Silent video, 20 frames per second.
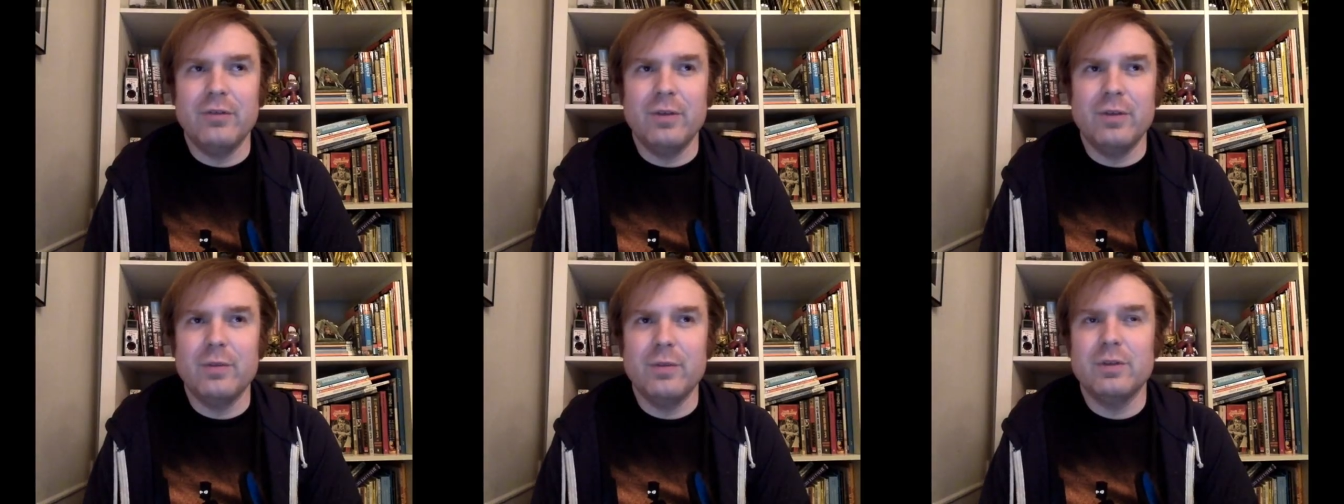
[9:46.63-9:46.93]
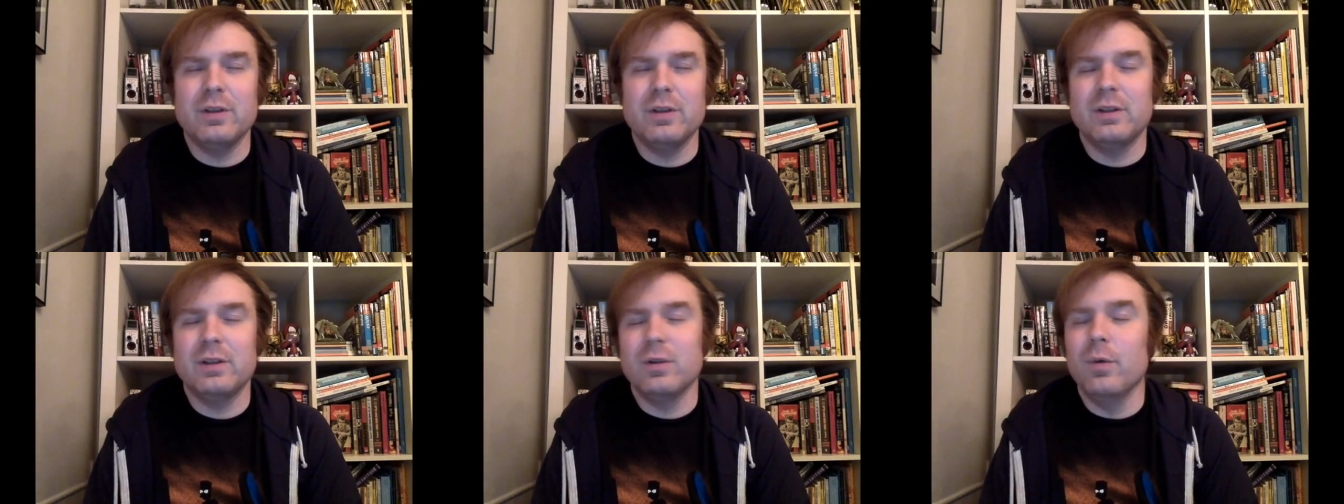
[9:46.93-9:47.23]
That was
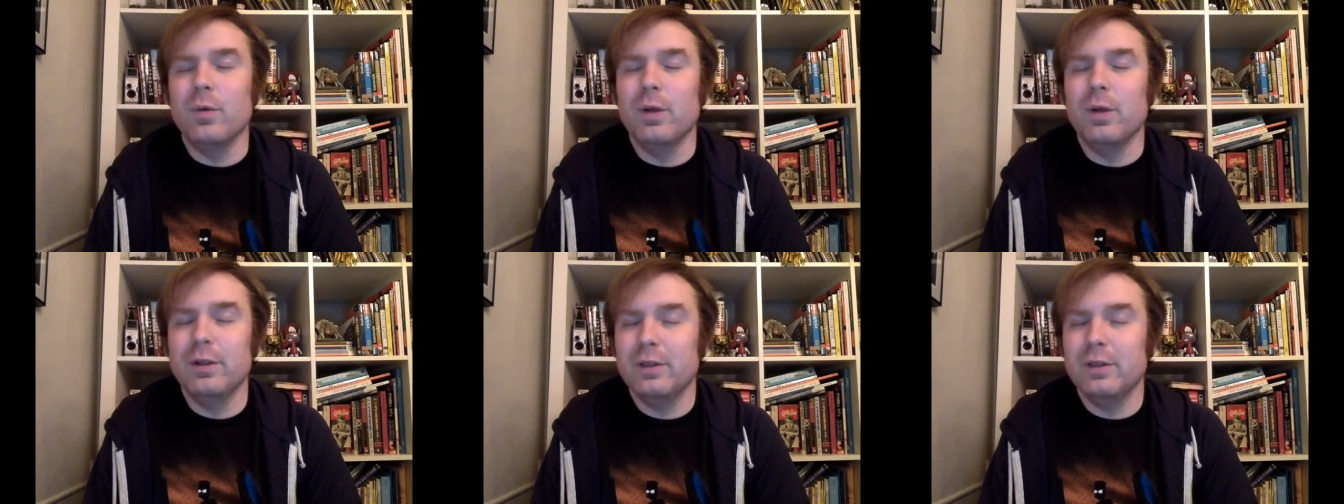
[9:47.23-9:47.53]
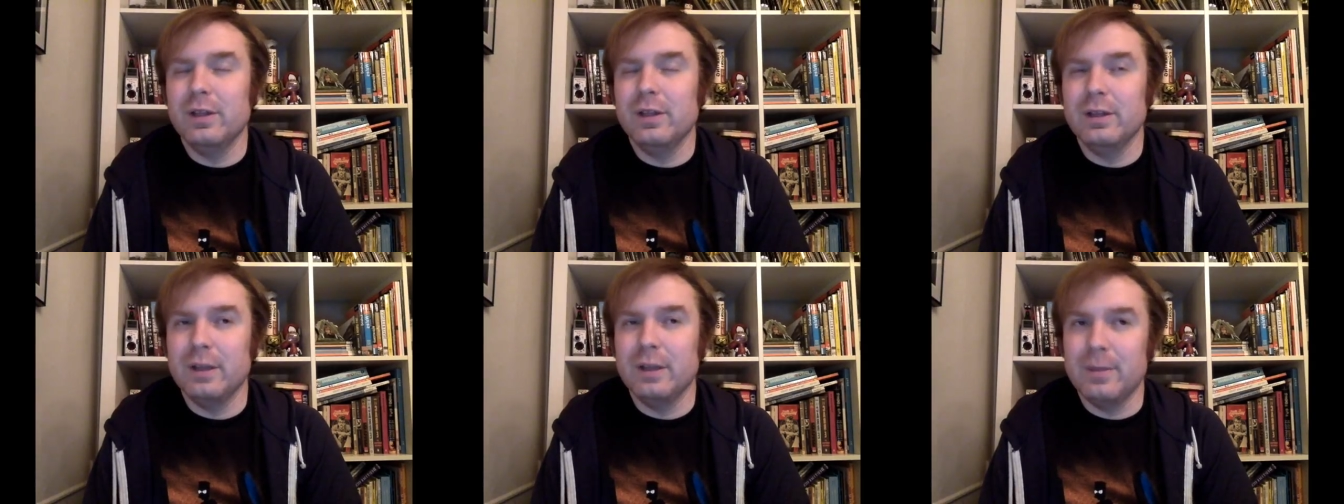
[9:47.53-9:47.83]
like the one
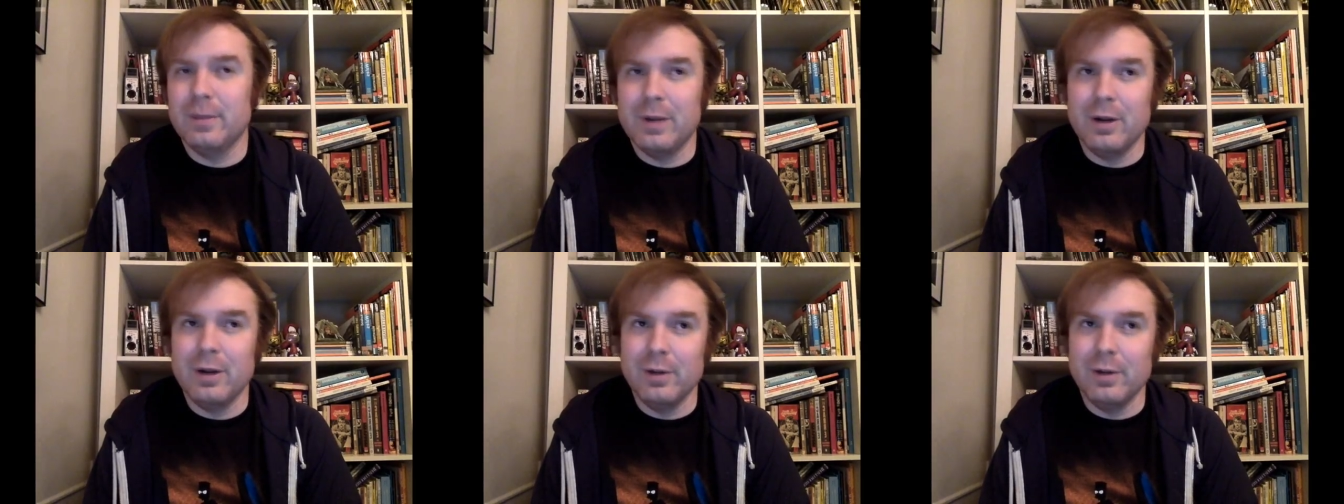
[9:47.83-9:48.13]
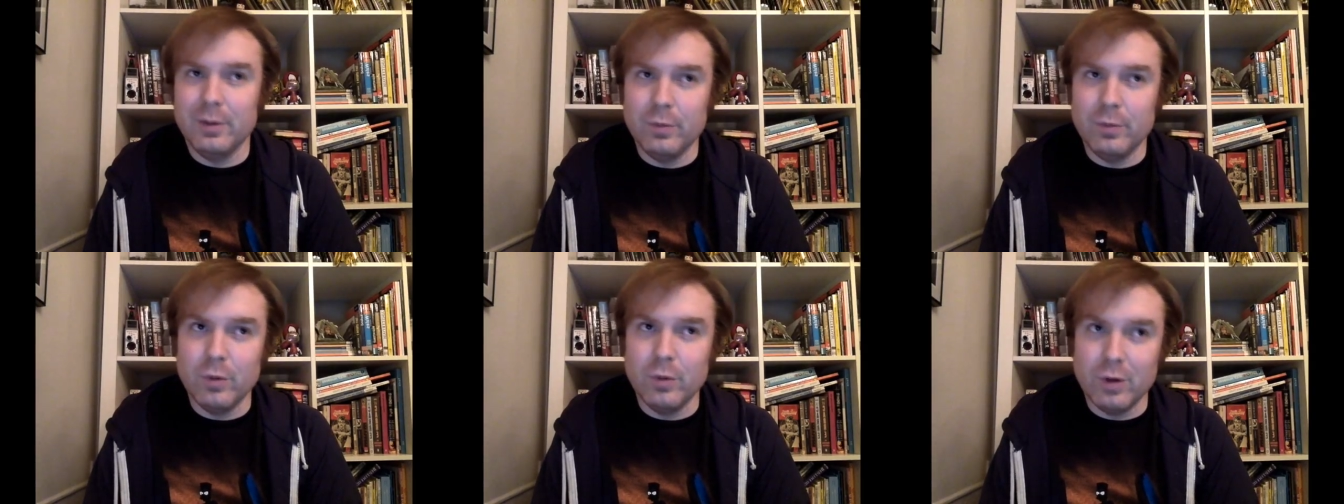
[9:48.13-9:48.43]
thing they apparently
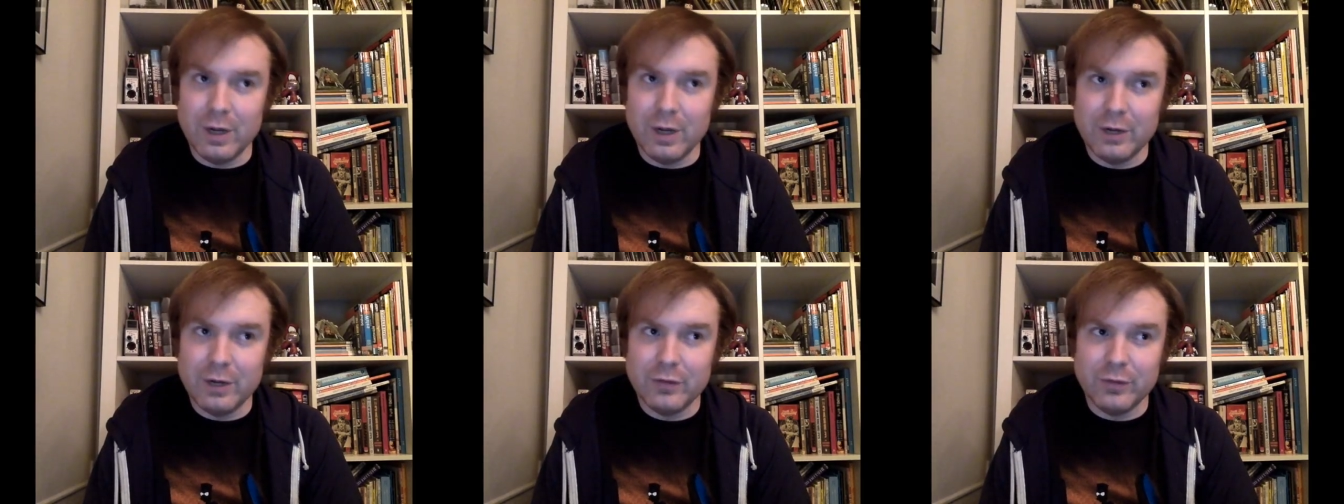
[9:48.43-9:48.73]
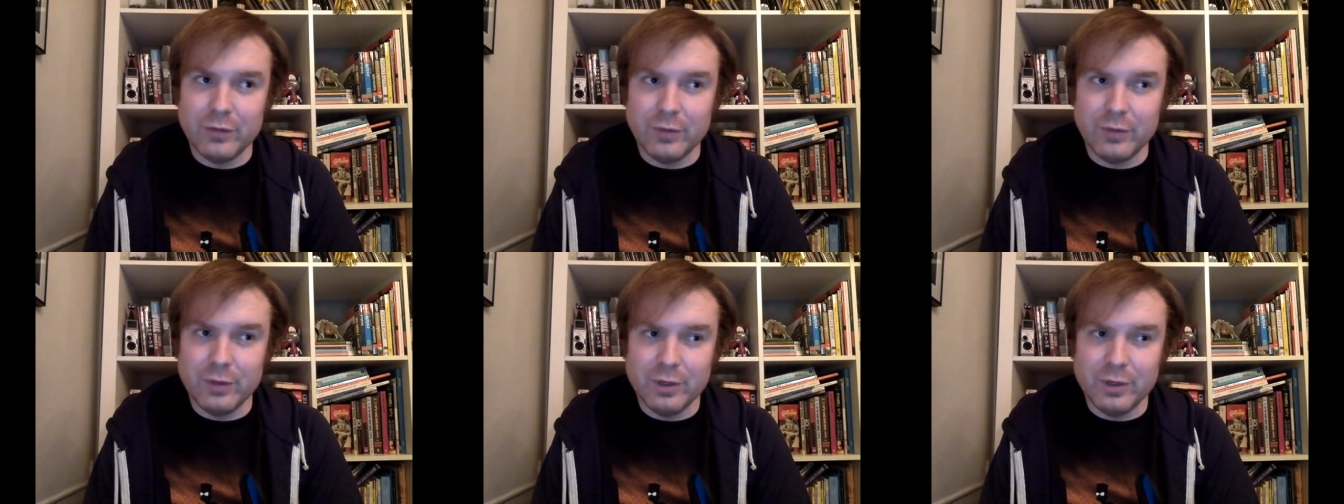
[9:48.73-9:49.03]
were actually actually
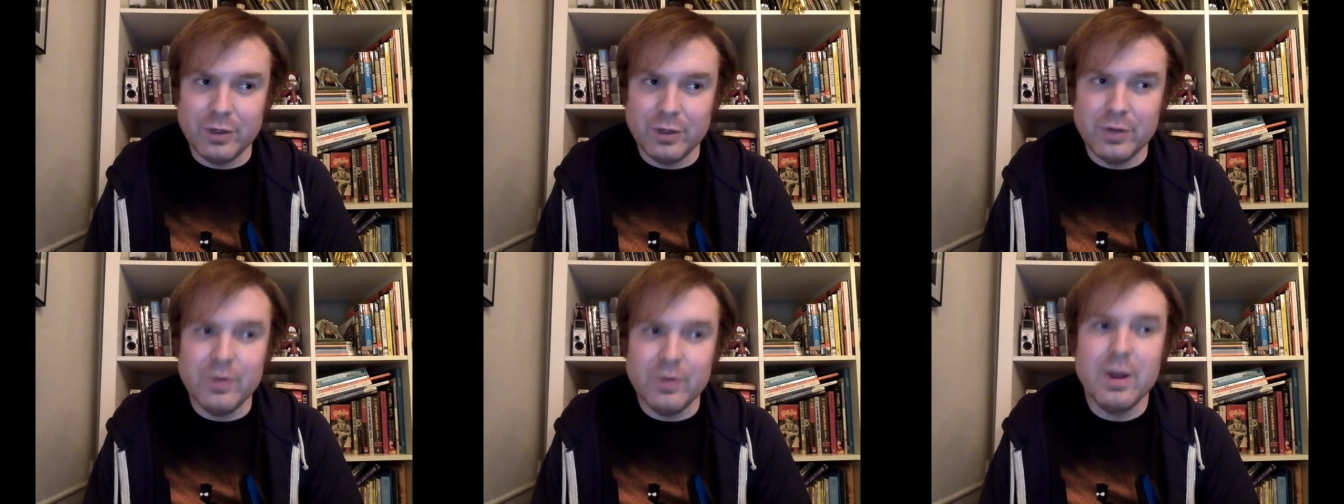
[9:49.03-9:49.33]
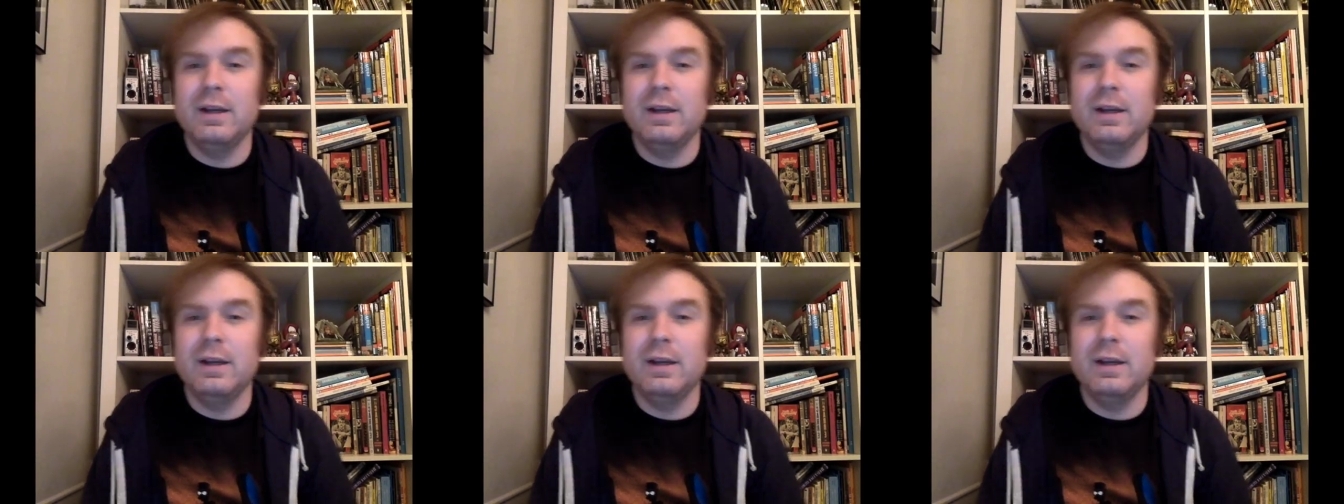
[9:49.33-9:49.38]
going to do.